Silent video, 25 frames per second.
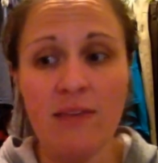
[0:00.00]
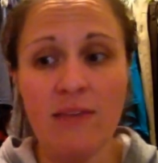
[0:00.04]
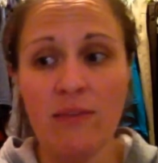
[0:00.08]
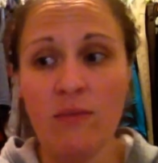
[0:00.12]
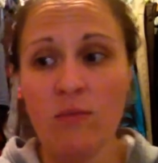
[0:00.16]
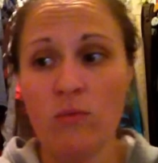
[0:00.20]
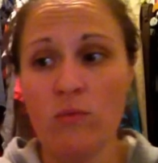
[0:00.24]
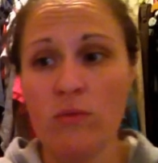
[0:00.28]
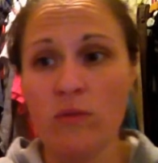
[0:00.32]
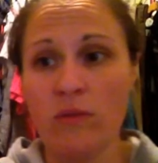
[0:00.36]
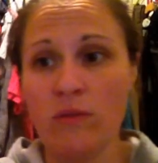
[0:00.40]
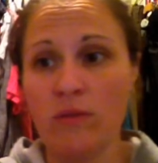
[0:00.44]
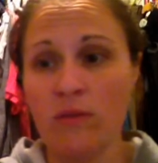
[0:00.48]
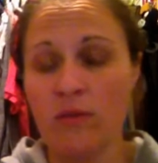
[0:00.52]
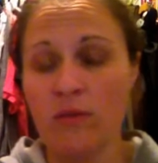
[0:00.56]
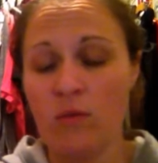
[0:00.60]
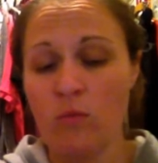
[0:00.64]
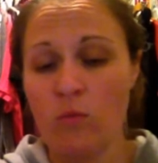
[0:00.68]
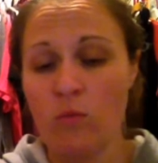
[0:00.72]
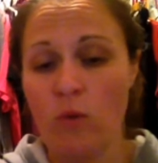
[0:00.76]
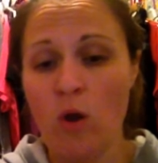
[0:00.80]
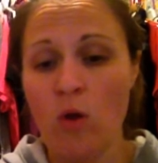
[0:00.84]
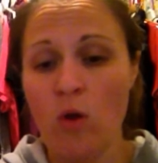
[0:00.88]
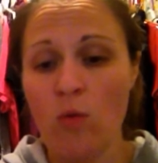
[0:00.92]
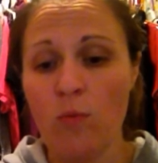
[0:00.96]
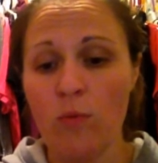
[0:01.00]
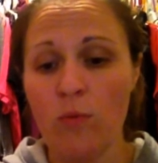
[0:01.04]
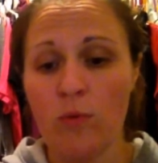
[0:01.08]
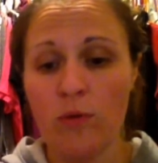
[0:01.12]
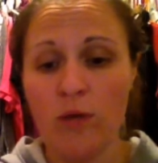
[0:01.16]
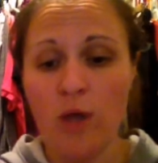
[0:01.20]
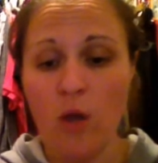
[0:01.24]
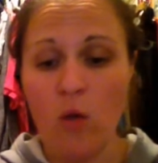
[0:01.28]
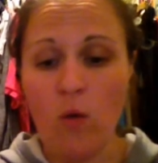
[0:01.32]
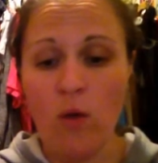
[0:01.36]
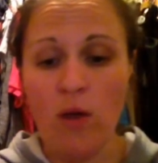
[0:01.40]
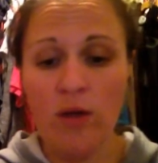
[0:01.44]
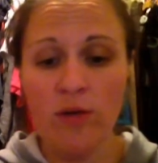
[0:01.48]
The, the rope would
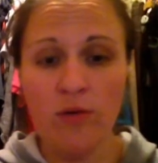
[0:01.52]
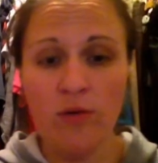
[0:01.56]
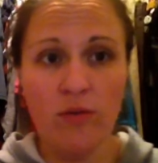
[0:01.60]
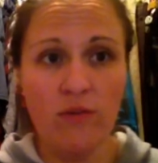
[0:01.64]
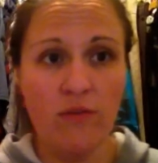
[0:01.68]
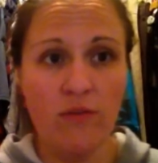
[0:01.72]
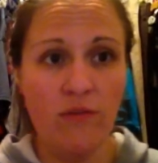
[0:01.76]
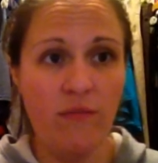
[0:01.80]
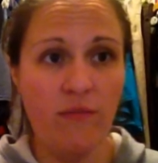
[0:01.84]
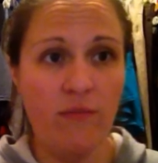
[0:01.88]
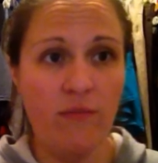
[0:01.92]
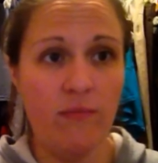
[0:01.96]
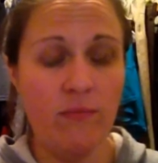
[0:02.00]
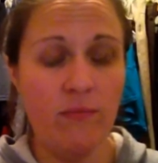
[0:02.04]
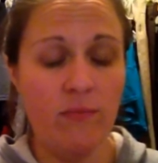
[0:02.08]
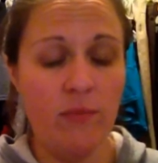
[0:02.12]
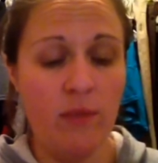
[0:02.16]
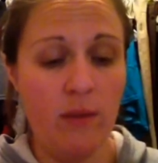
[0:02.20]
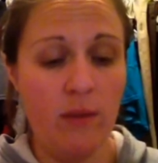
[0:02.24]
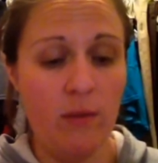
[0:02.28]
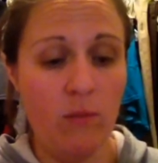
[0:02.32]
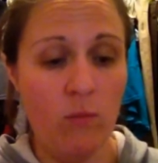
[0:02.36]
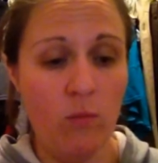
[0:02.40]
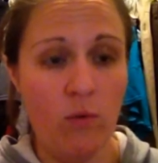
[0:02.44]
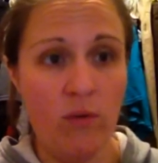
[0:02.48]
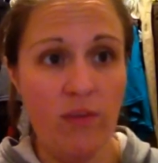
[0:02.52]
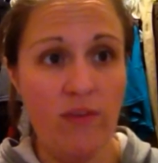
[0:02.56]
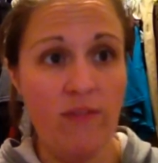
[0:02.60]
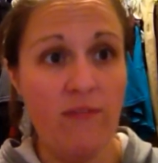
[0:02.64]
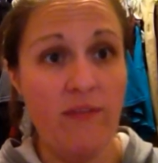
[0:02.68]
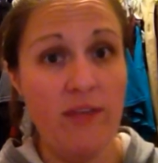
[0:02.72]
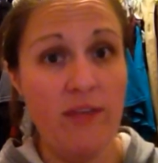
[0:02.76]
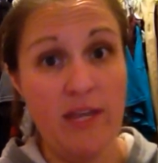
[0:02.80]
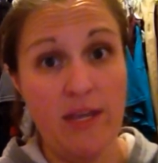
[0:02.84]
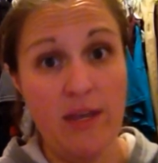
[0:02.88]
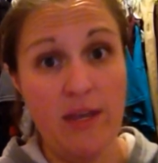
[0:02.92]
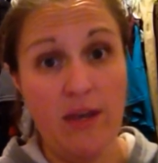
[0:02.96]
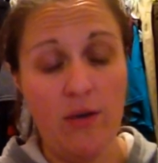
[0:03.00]
go under the, the where the
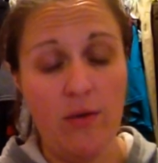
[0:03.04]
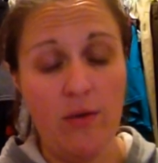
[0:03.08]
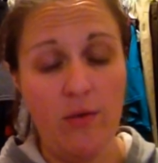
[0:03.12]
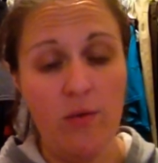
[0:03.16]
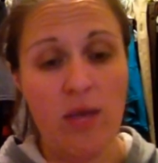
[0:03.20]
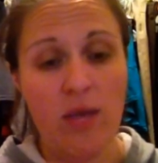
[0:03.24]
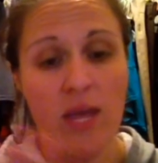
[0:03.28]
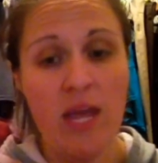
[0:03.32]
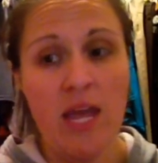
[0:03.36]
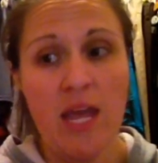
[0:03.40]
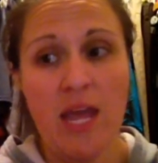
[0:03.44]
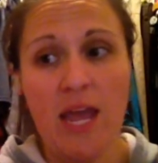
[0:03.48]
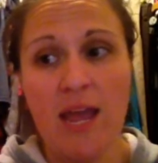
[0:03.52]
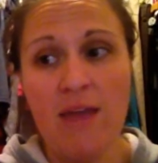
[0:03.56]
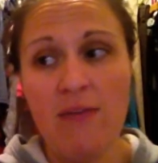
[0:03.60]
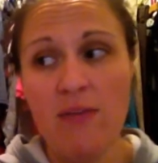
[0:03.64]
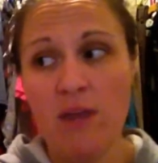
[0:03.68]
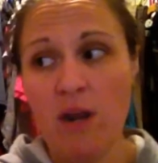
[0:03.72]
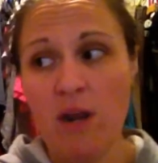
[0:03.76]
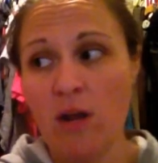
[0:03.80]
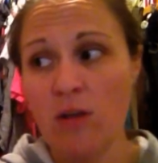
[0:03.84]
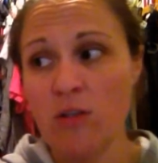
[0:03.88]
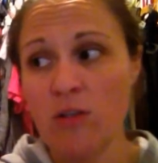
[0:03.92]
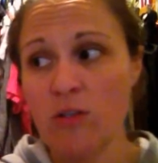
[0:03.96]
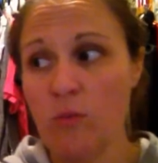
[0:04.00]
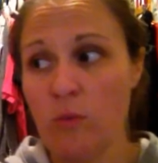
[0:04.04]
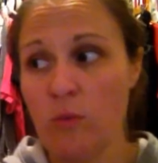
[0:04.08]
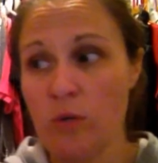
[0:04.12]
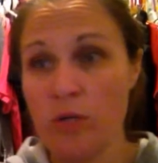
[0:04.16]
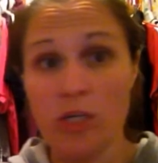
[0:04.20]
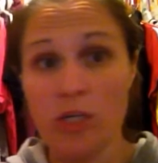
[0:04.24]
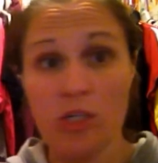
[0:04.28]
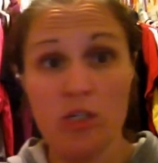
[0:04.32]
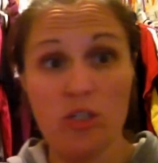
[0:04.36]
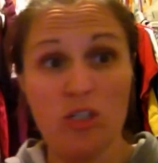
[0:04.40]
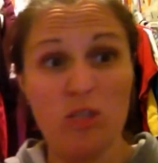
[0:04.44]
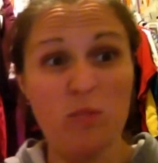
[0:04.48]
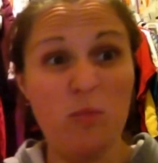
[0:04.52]
feet go, and then also where you
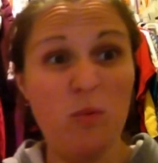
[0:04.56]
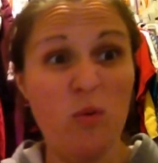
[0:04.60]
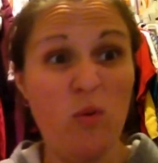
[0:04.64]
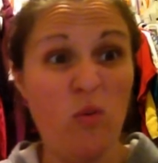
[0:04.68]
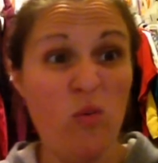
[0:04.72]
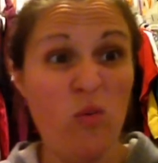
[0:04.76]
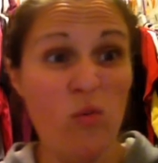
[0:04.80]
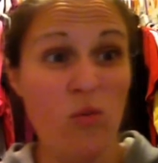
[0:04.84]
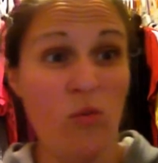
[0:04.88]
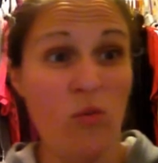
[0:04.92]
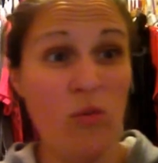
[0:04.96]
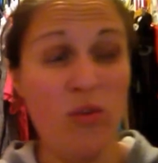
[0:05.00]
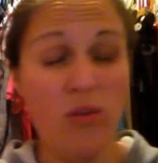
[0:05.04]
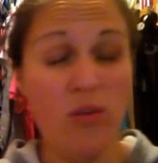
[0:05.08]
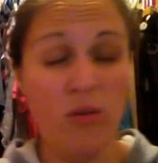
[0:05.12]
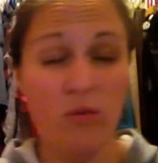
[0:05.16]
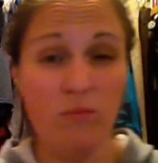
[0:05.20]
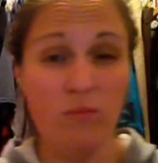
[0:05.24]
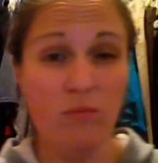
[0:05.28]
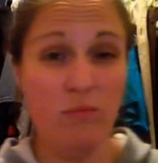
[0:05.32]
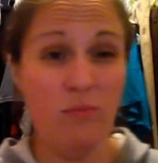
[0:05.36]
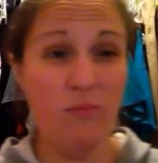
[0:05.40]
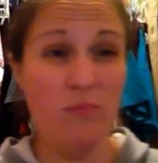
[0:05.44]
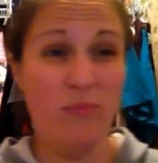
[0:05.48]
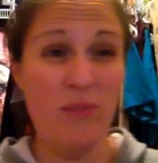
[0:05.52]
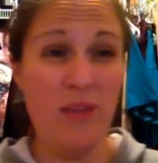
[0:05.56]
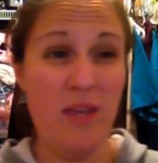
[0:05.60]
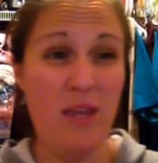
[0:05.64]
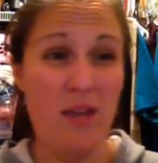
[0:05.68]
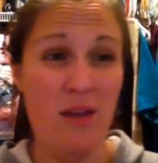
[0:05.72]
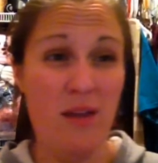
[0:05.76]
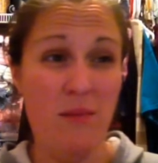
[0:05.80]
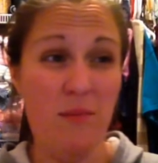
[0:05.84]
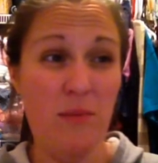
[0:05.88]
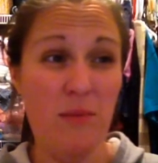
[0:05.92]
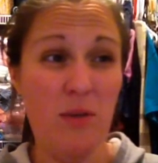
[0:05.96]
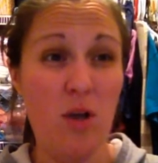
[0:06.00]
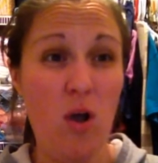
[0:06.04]
could just pull the the
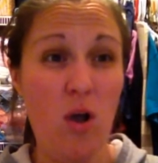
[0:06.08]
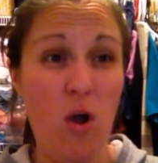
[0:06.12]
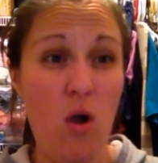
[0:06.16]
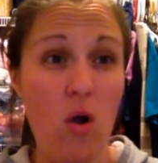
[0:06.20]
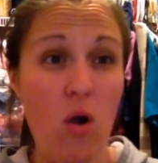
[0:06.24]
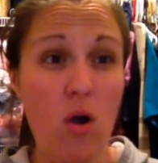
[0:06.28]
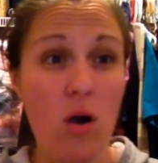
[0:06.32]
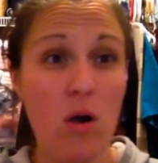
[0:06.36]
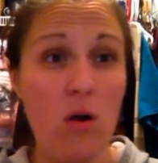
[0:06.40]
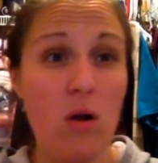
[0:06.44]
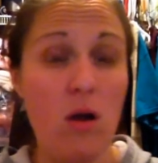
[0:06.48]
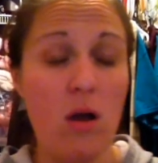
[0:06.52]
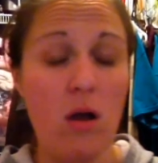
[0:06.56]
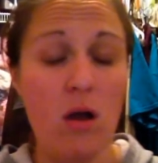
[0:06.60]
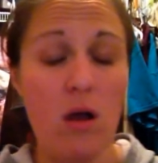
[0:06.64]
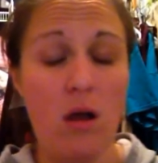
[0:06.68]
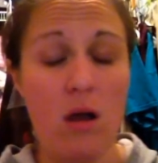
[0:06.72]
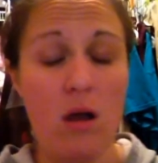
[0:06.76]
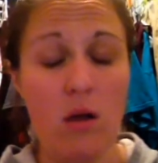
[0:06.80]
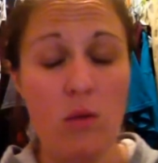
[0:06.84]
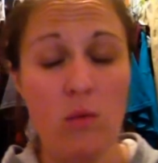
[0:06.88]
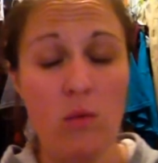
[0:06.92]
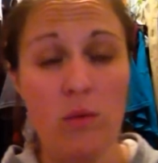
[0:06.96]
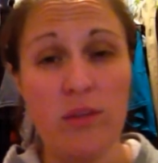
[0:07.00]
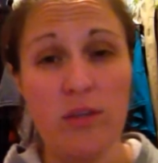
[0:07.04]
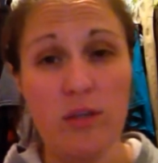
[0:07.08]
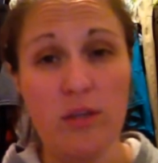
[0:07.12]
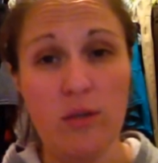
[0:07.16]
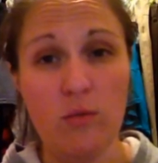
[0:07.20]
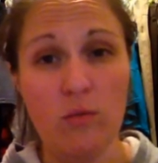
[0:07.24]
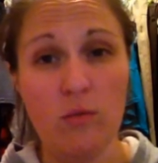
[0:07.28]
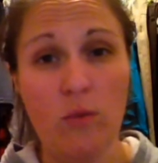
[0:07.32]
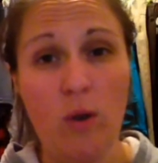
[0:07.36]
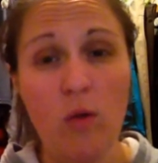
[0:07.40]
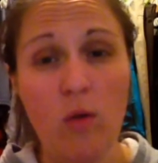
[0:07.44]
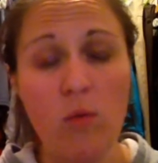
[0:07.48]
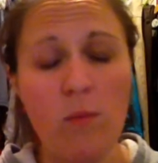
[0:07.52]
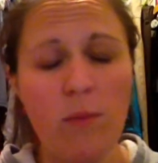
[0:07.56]
um, car uh, with a
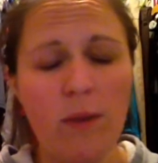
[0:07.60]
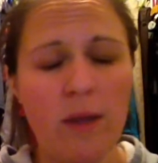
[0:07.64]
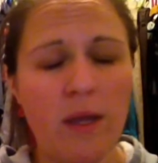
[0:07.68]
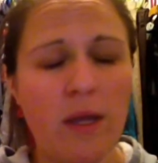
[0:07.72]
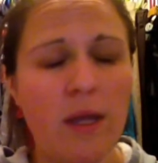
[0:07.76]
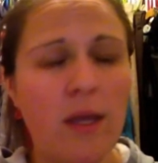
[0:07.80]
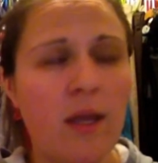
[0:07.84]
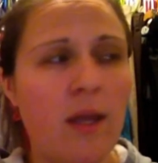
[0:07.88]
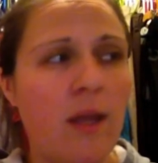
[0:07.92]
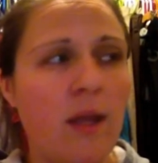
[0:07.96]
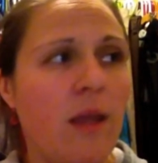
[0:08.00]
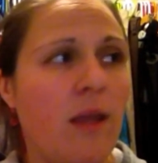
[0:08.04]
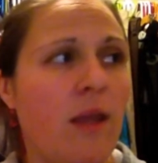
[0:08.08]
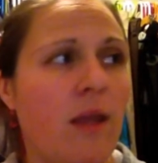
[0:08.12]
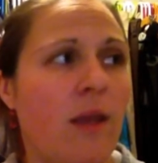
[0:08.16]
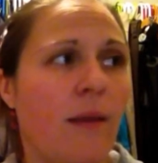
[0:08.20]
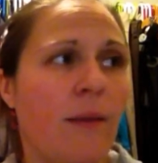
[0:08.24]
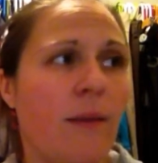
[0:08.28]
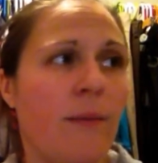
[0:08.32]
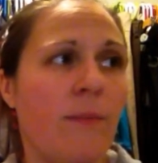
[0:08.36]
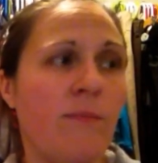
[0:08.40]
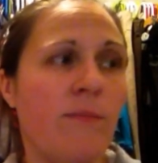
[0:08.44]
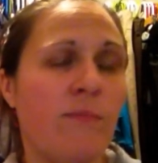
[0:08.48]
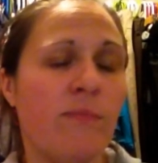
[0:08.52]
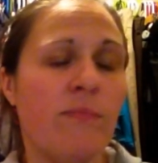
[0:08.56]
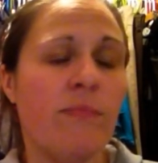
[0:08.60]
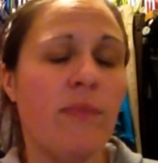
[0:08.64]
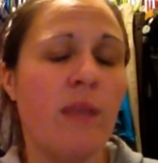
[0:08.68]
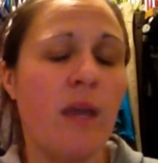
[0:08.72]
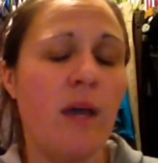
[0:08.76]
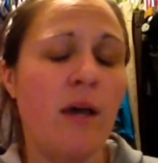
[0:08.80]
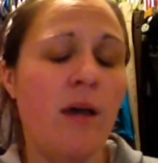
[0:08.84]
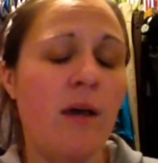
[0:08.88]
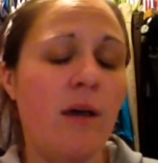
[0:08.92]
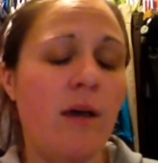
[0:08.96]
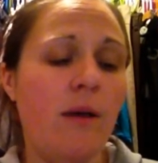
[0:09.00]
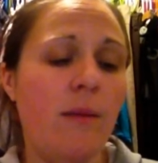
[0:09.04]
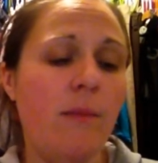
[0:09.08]
rope.
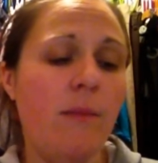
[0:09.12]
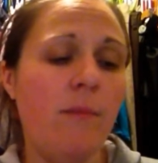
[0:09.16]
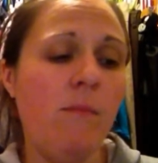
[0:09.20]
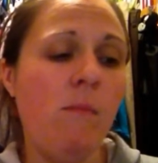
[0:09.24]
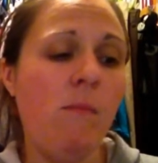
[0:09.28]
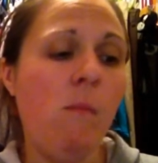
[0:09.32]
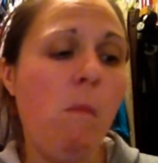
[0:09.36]
Um.